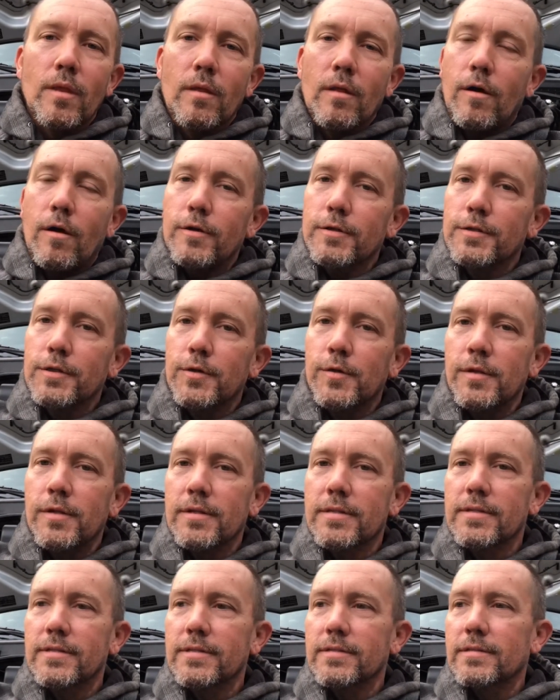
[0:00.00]
Also,
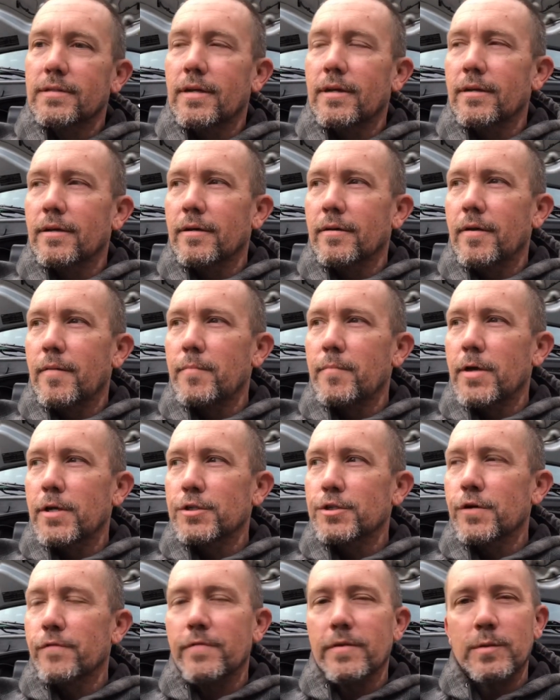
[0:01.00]
this is a, uh, I'm not
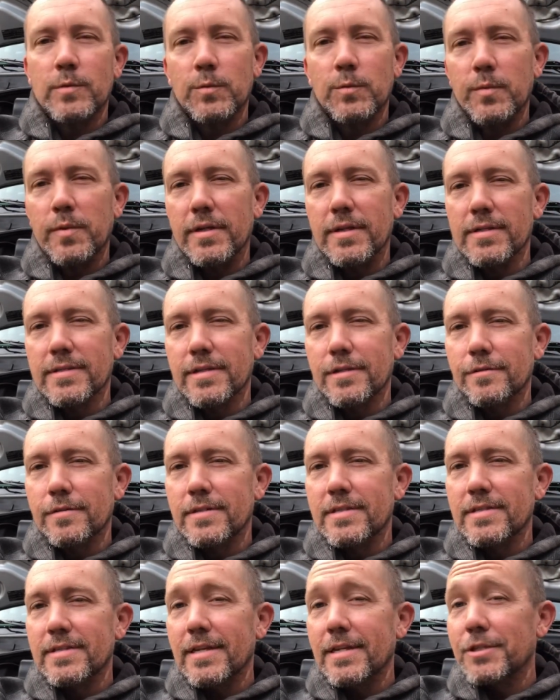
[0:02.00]
sure if this would be considered
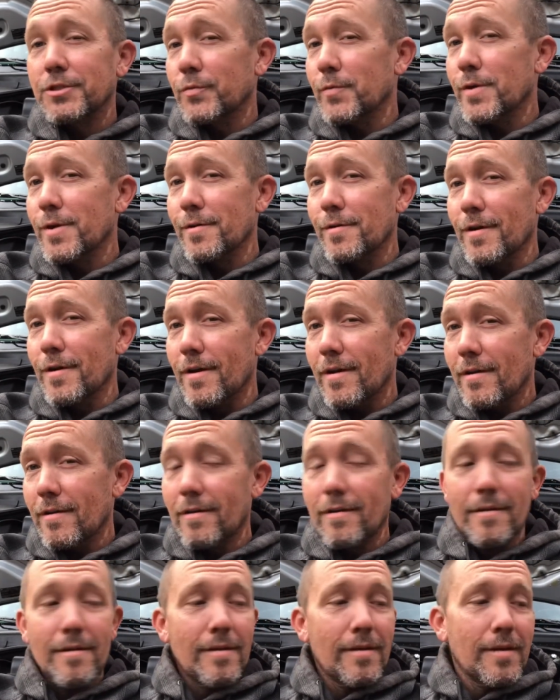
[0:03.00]
stage three or not,
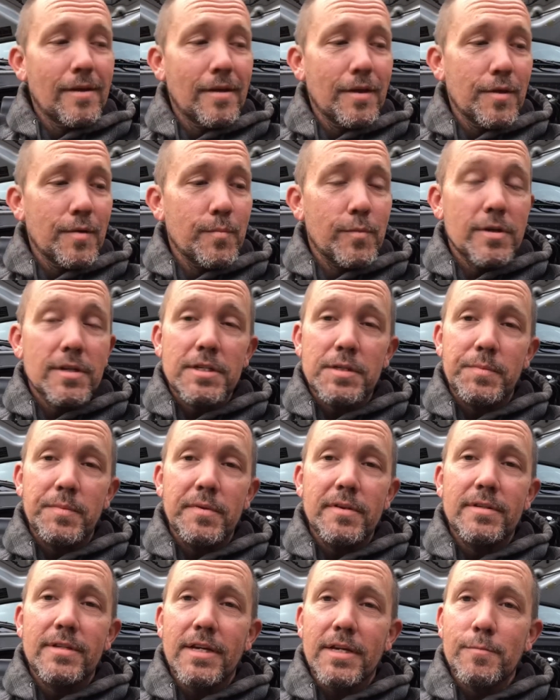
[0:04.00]
but
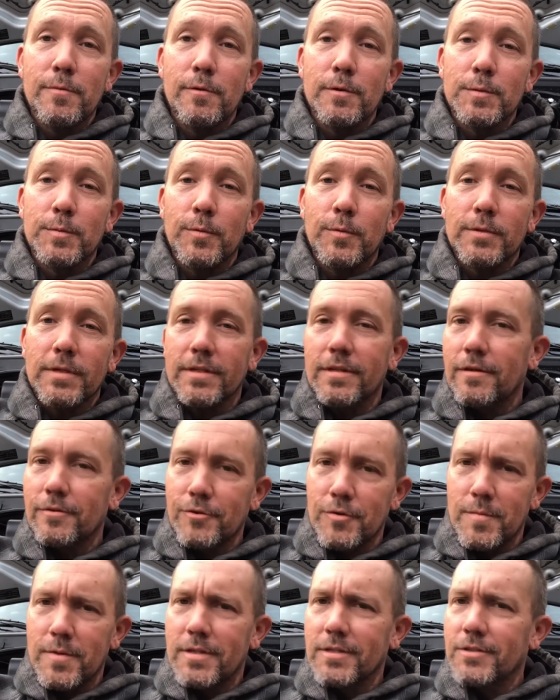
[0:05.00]
SpeedTech Motorsports, I talked
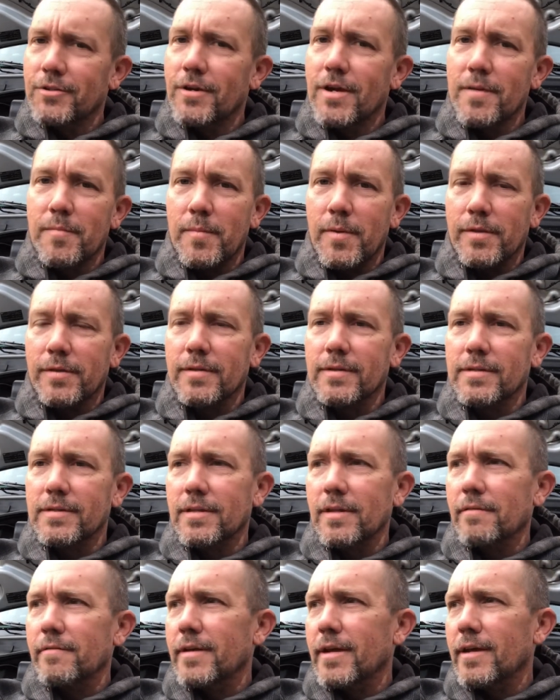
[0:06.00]
to him on Instagram about this the
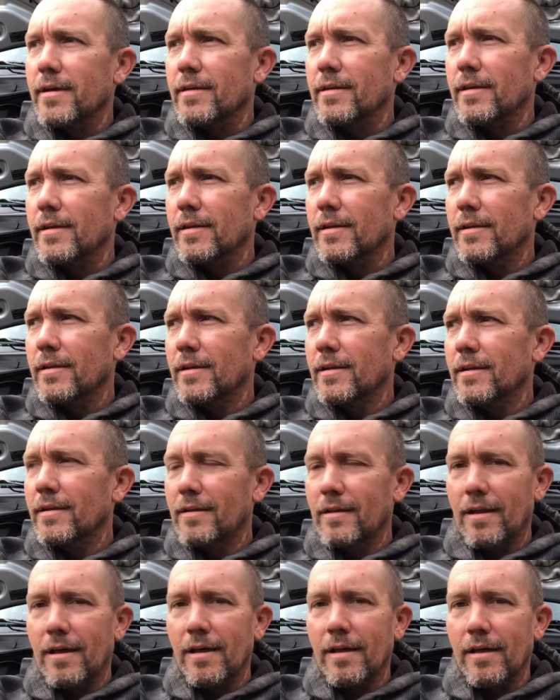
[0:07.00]
other day, and
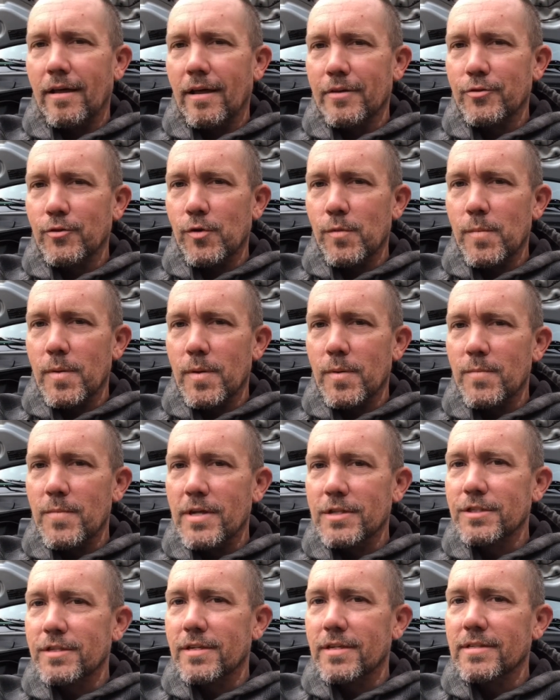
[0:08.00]
uh, I told him I'd
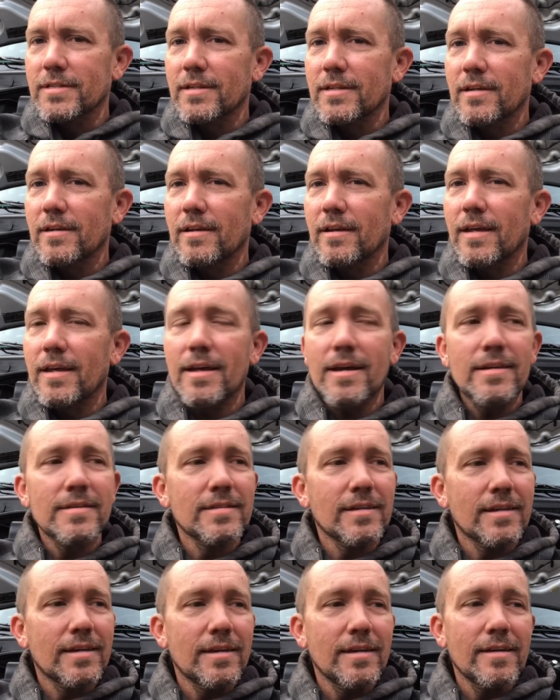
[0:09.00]
mention this. He has
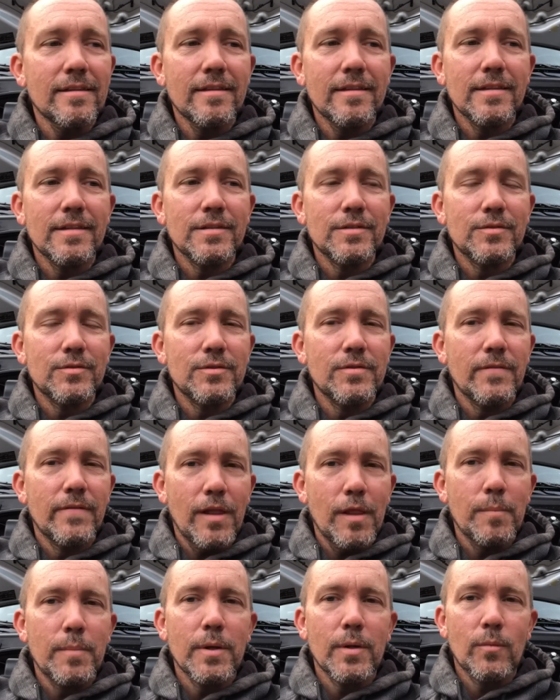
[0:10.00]
a kit that he's
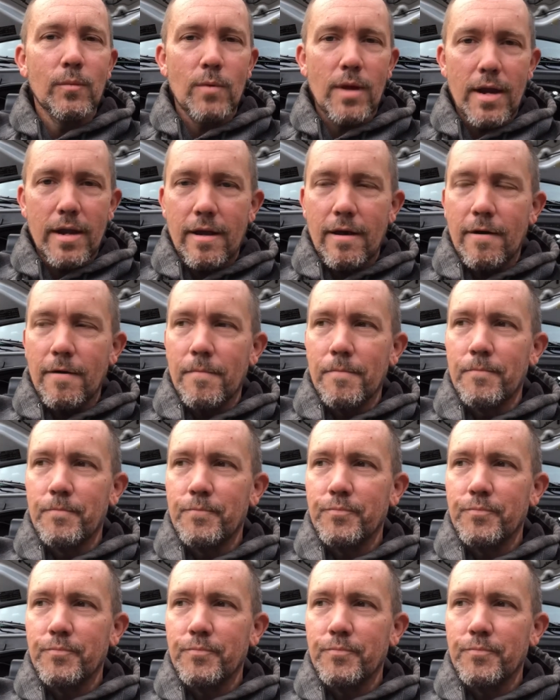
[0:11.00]
developing right now.